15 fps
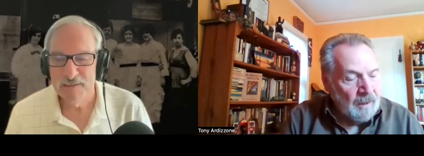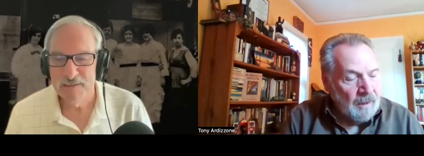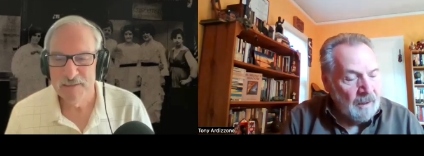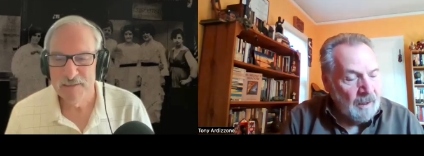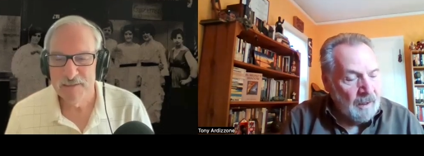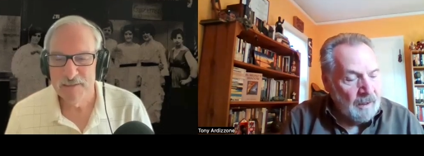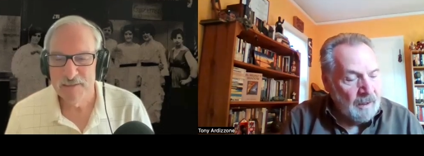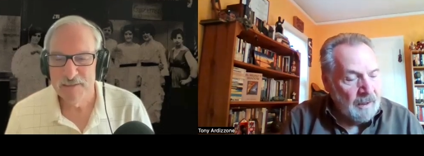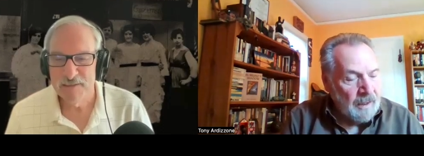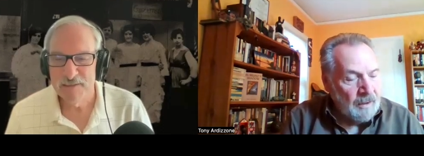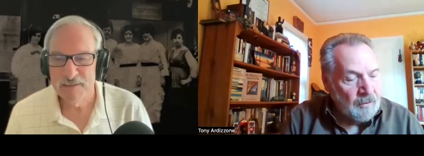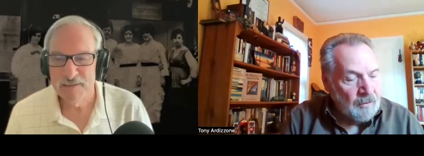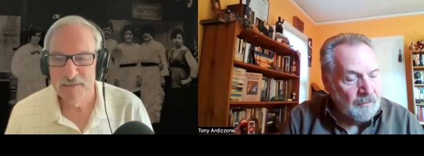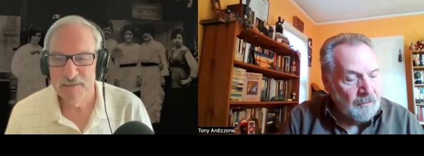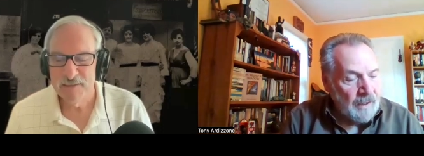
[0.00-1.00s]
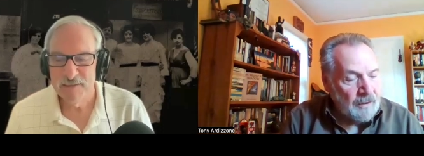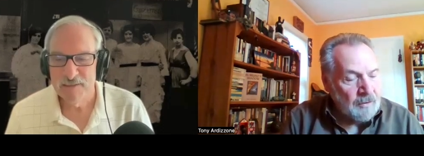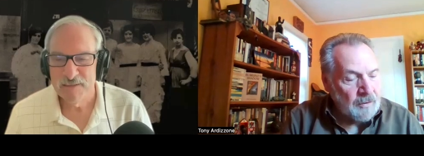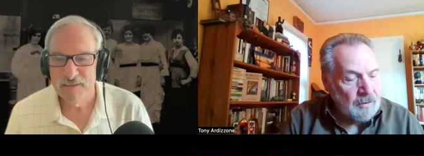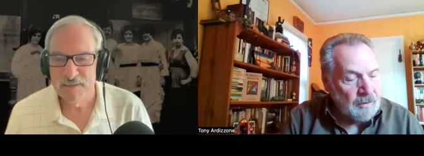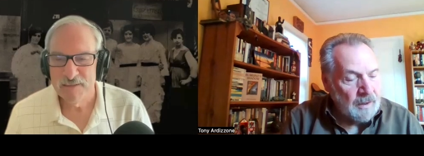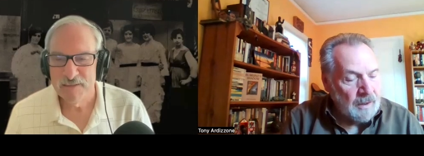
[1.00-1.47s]
Speaker 1: uh, and her
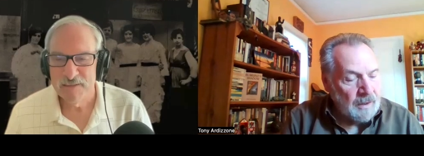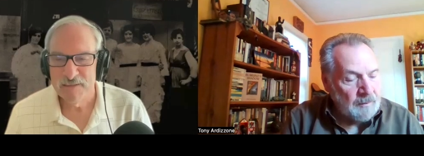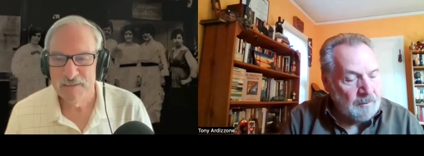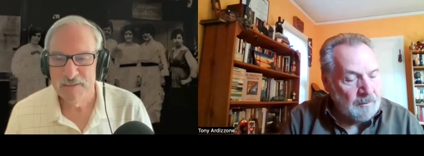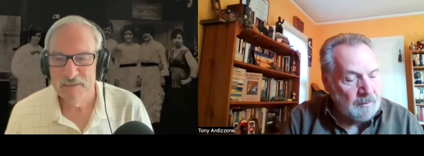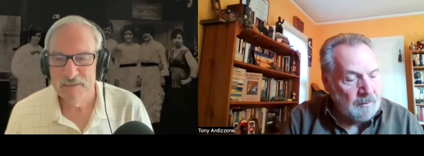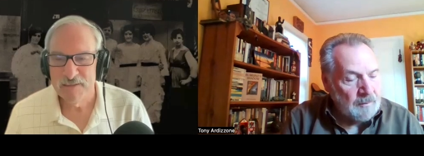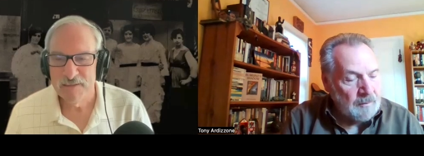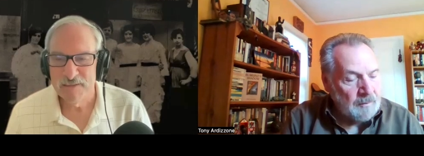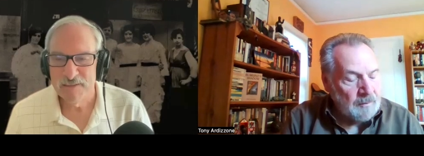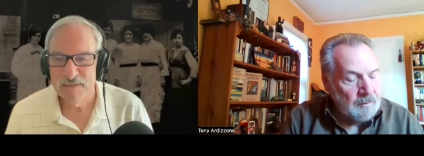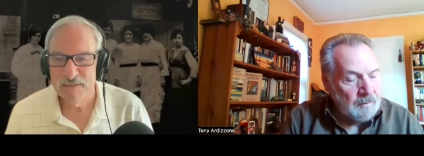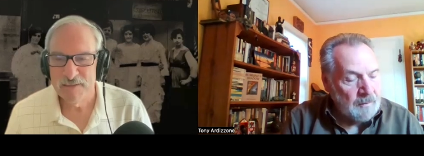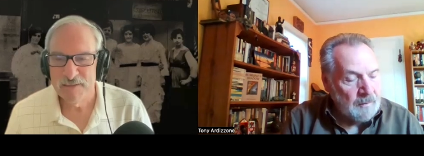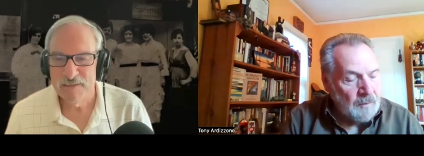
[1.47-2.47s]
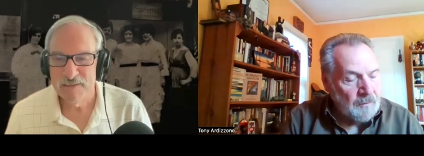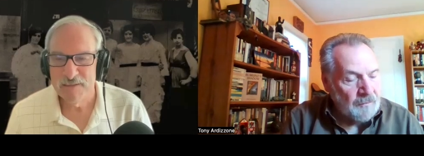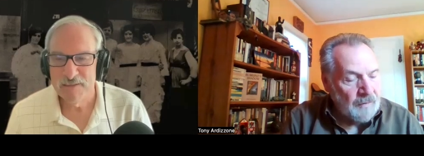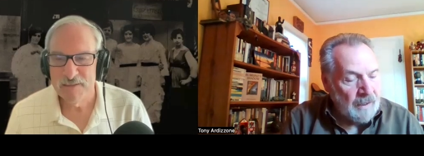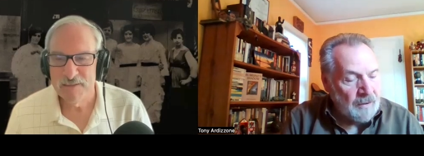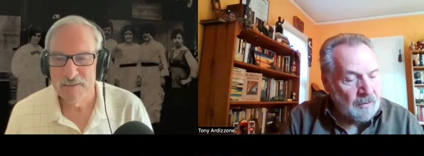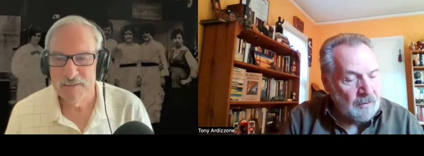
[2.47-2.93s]
father, um, her
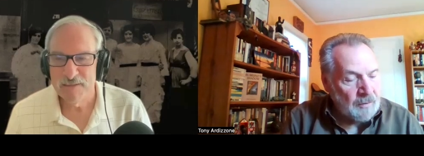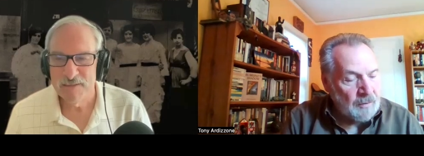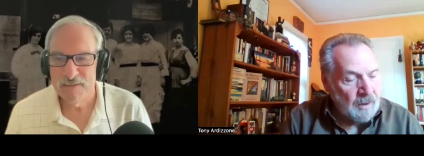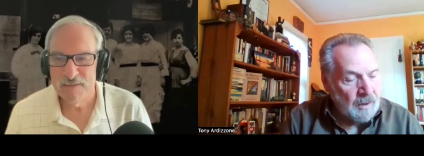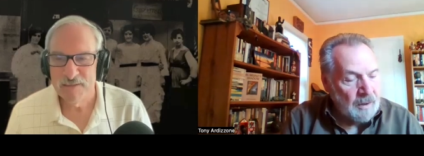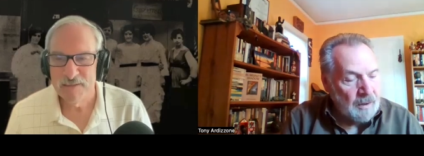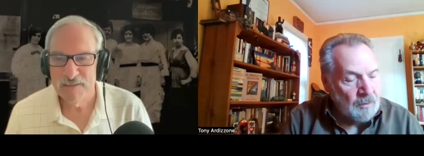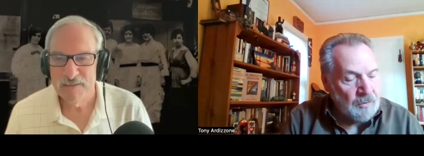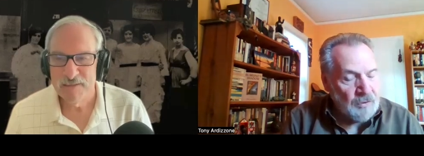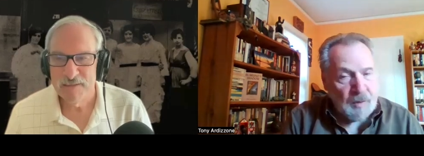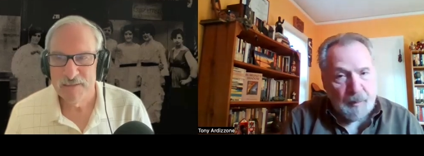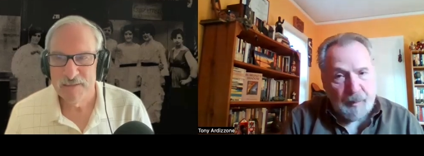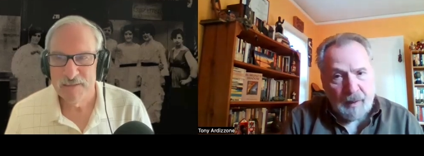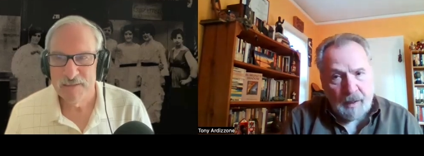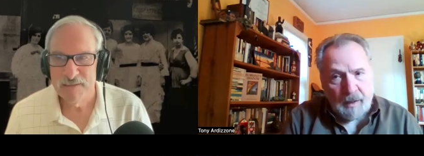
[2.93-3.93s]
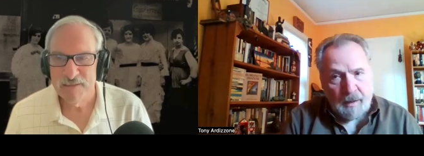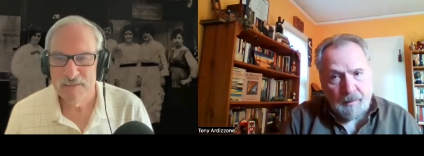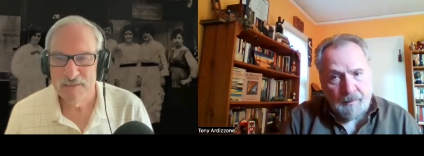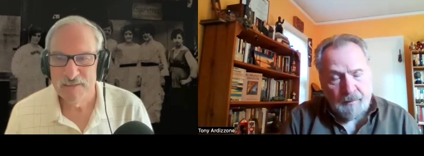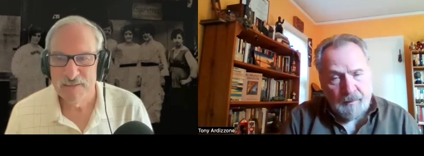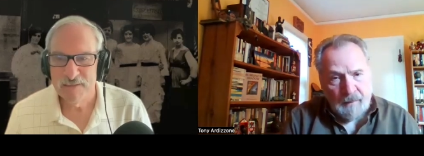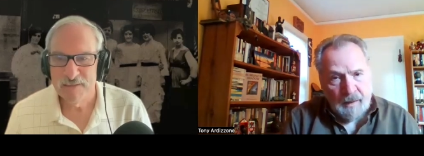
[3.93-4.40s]
father uh, owns a bar,
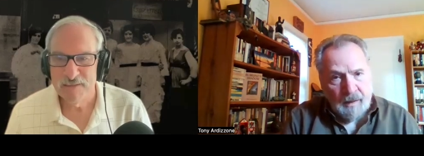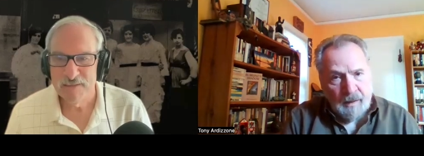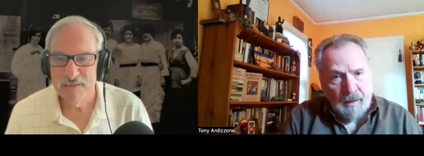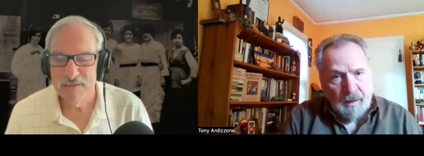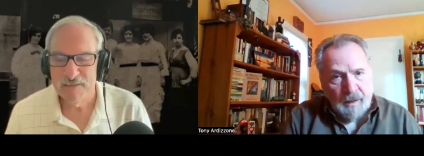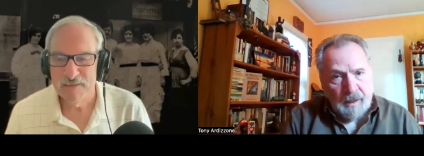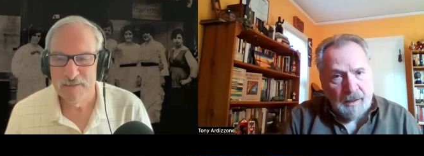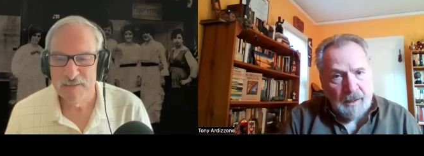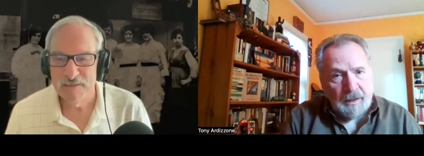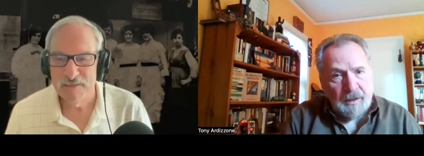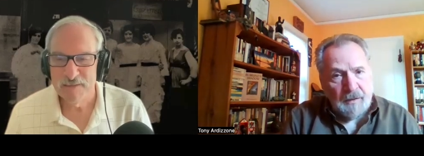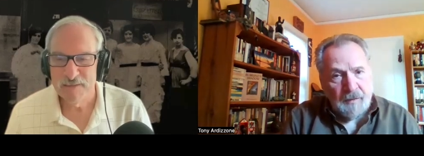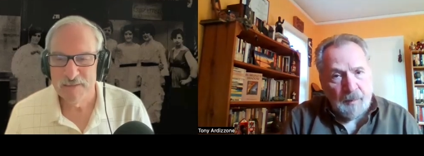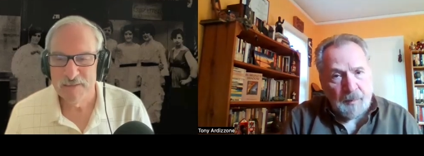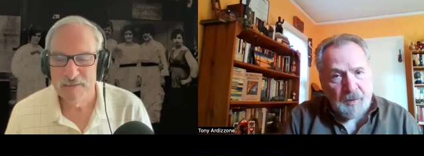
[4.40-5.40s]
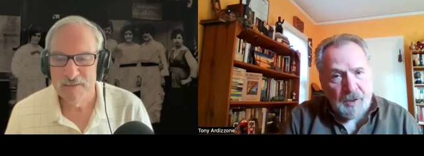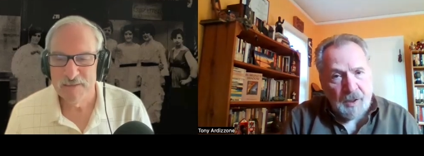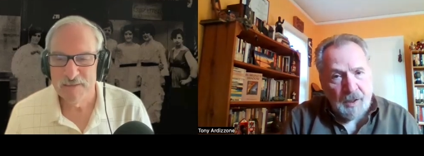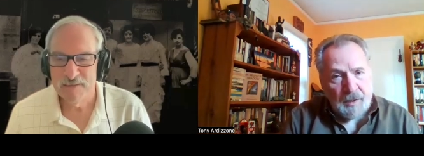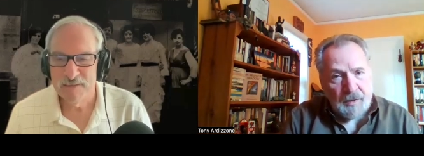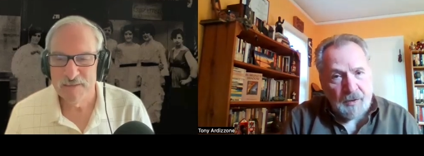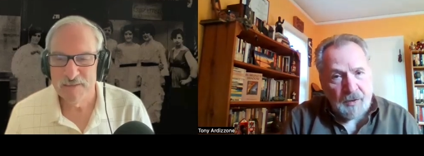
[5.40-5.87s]
and they live
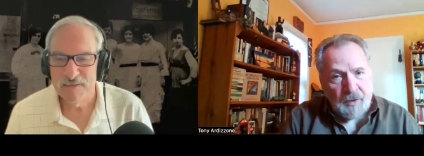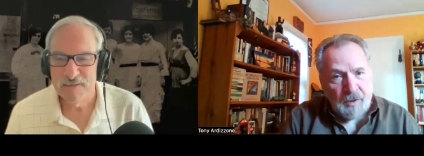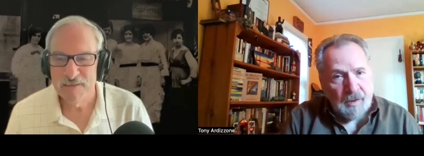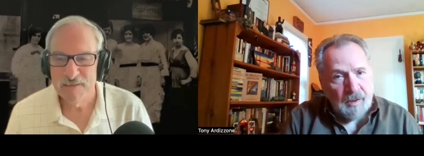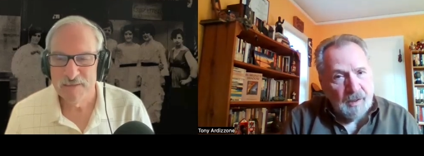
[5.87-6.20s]
upstairs.